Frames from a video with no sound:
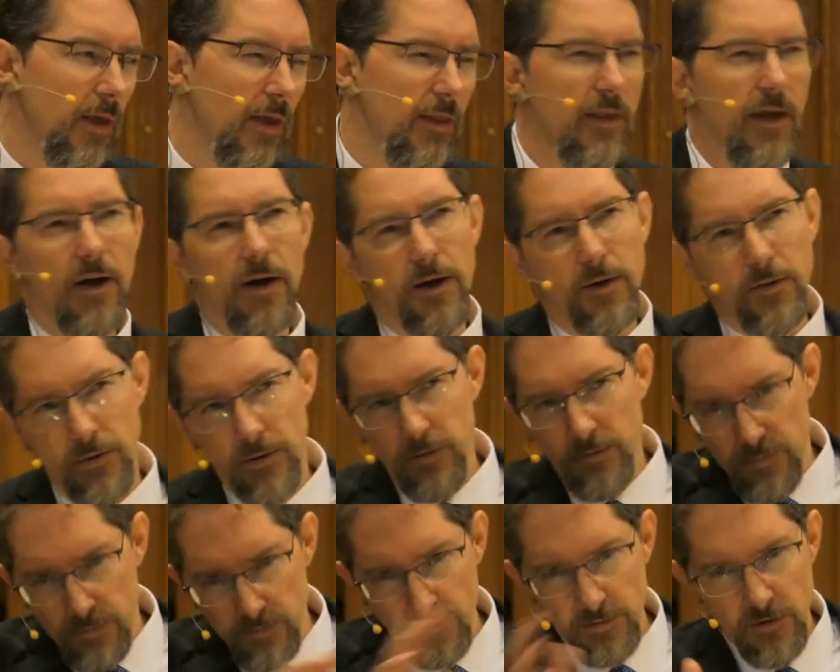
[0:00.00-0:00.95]
and the
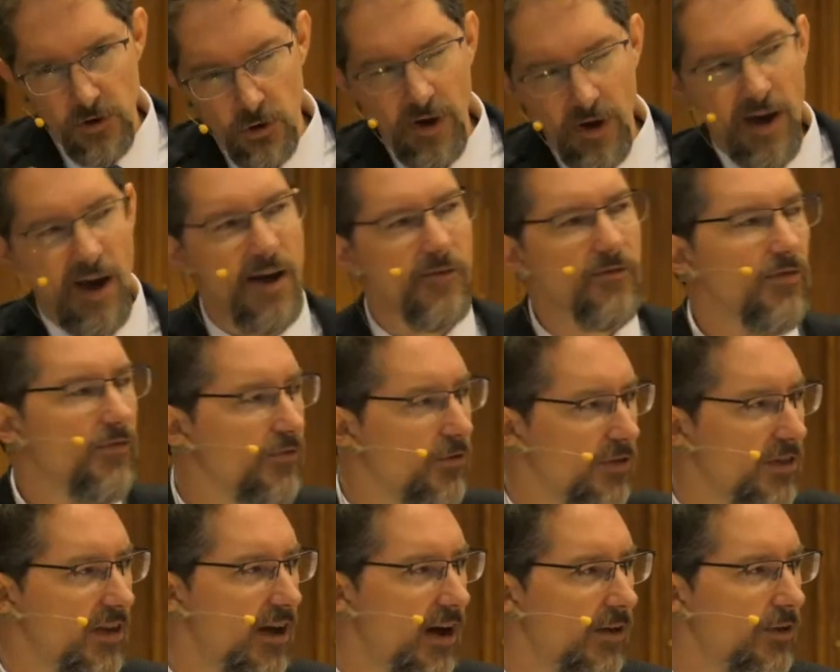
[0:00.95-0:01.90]
other, you know, half
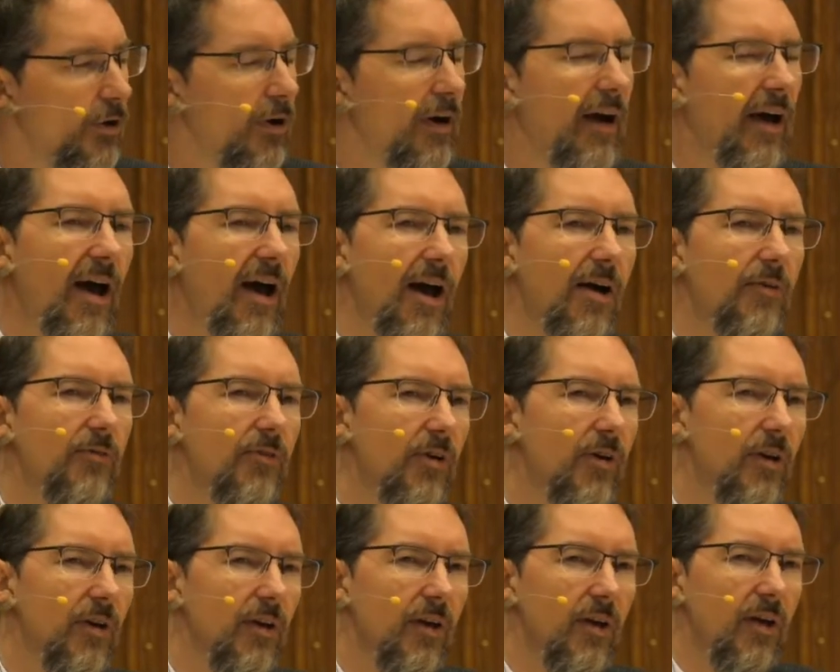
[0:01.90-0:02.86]
for the other half.
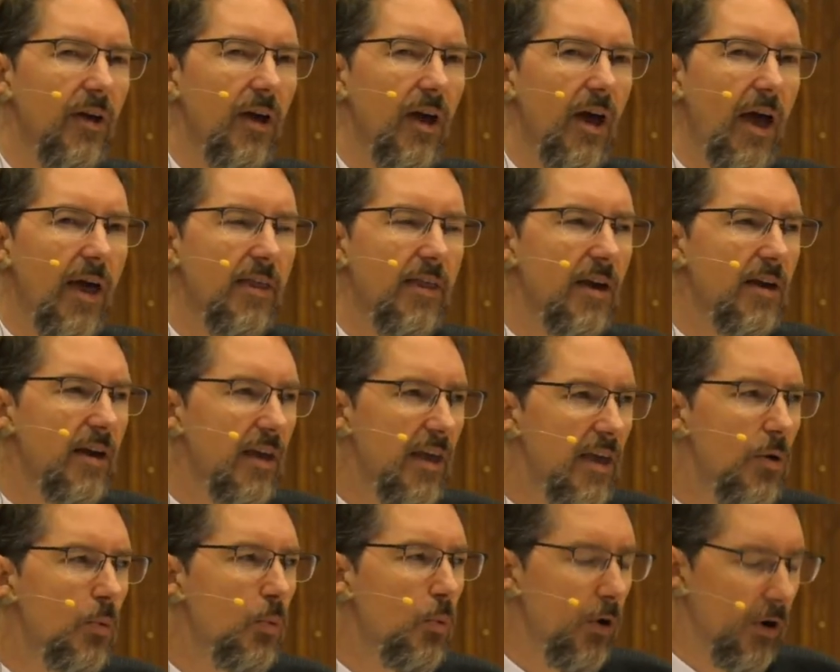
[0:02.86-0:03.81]
And then
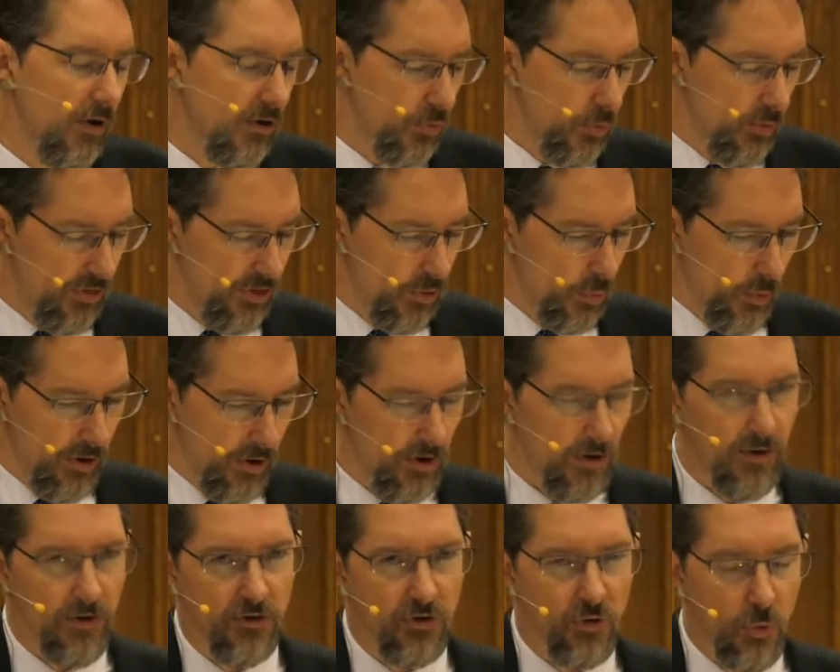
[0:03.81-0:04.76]
he worked with the
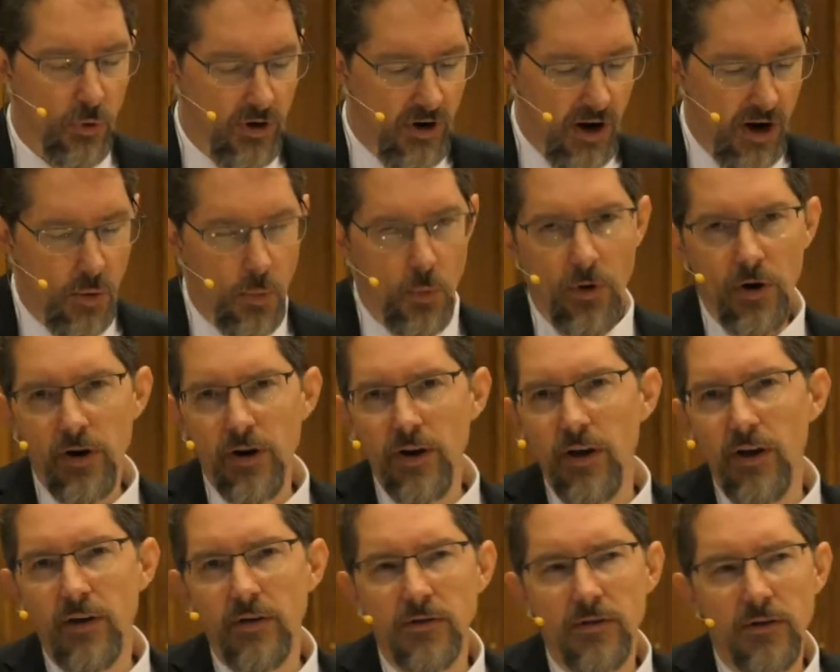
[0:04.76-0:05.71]
workers who were not
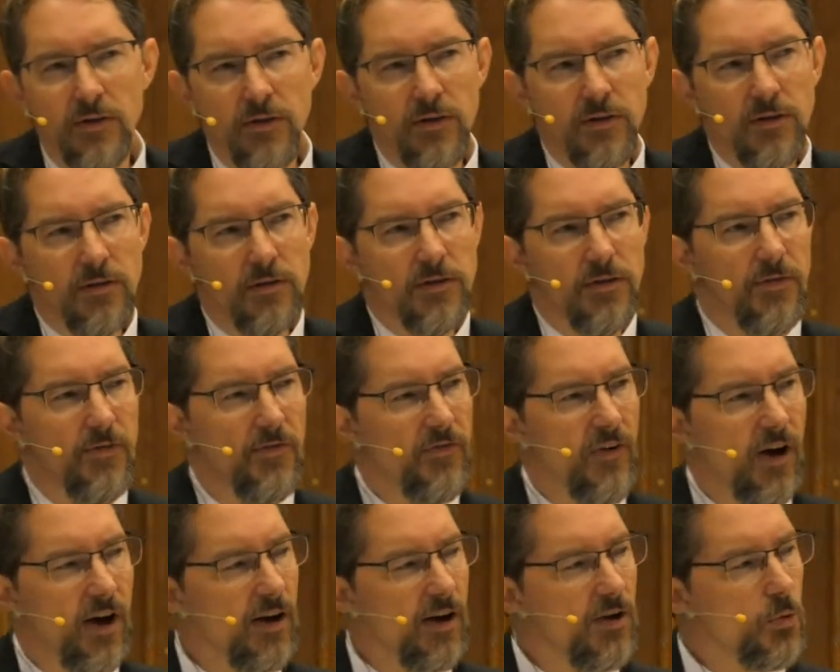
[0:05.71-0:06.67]
working to
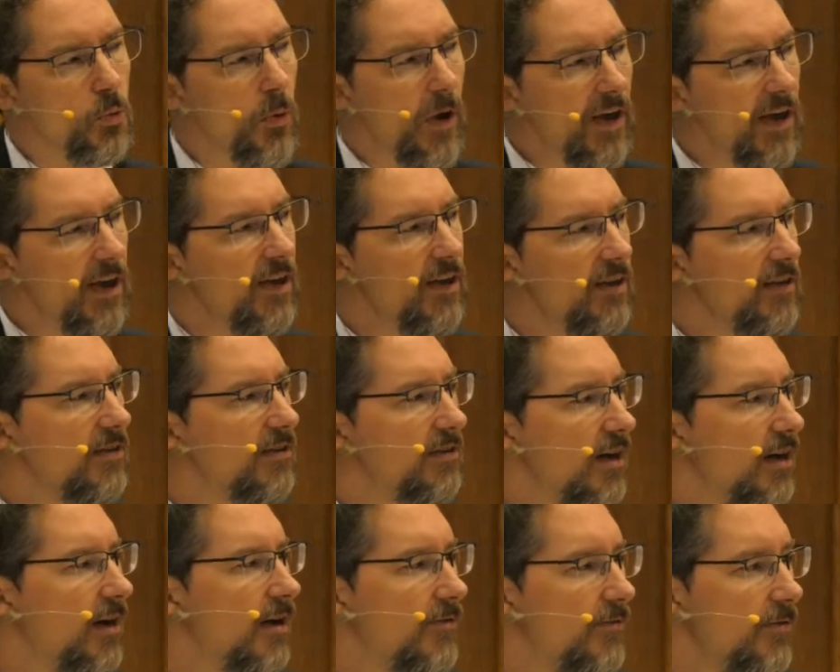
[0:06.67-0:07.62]
find ways
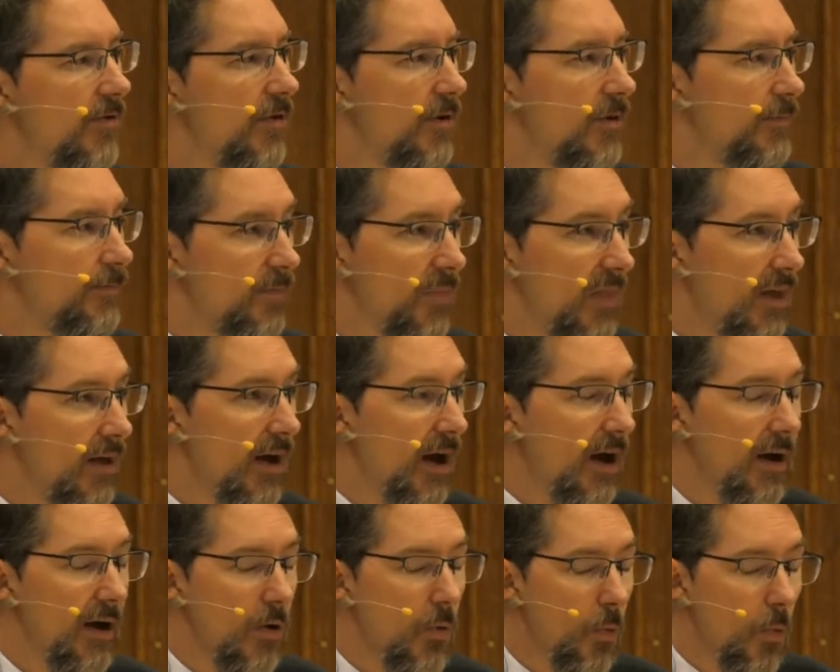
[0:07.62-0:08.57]
of
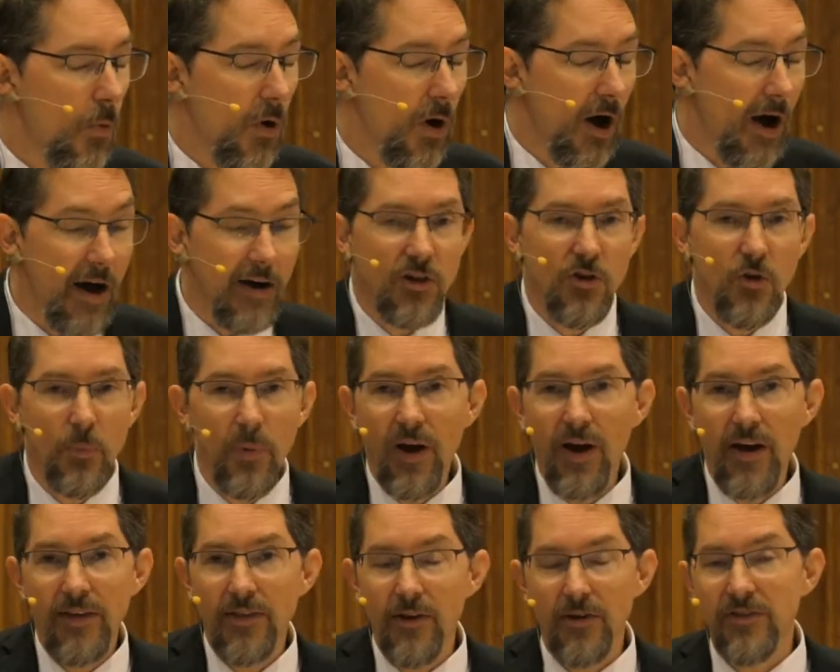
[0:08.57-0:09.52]

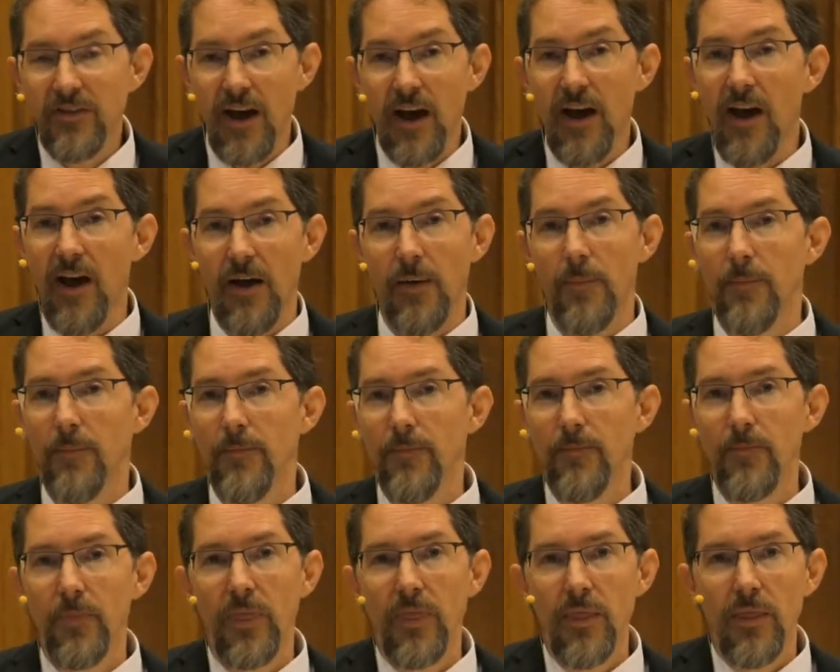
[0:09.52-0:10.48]
occupying their time
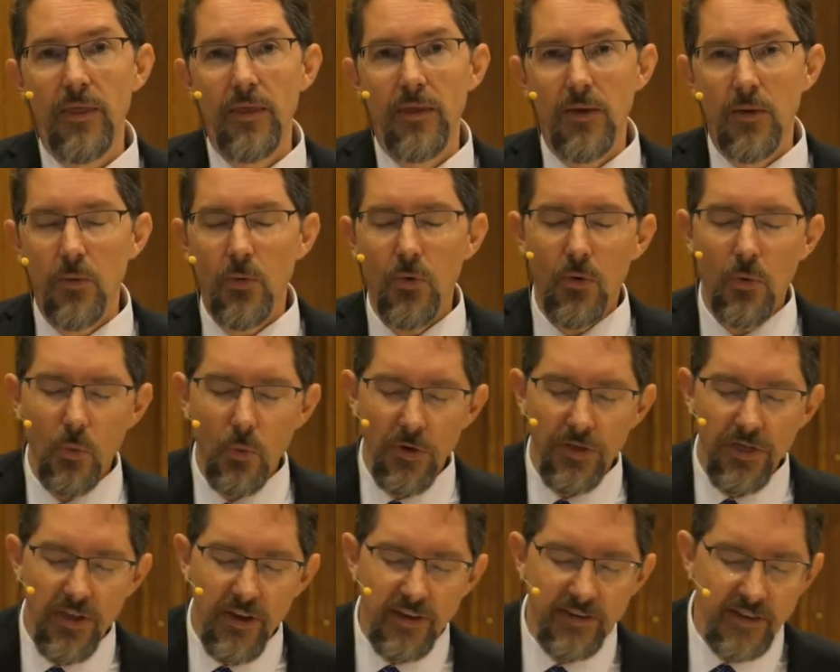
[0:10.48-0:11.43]

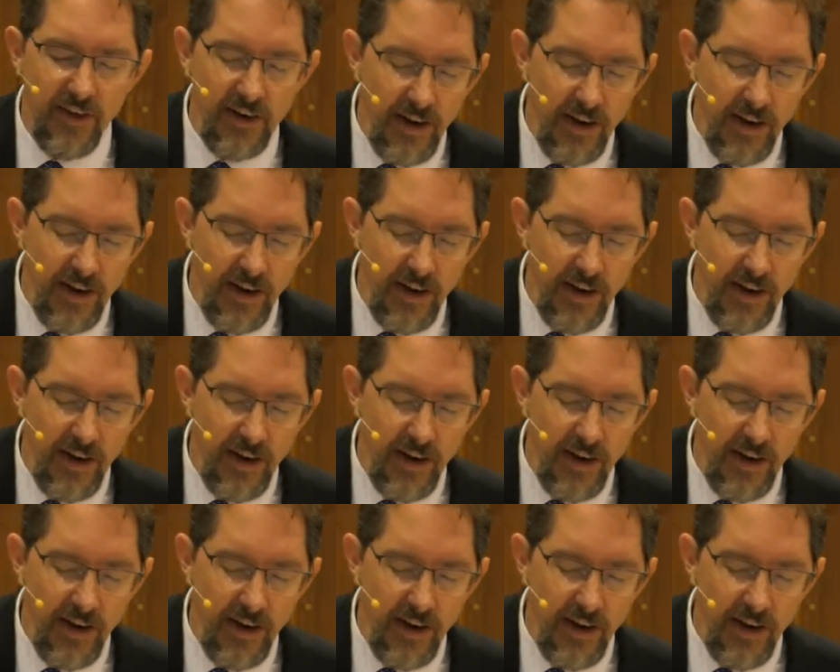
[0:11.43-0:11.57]
with things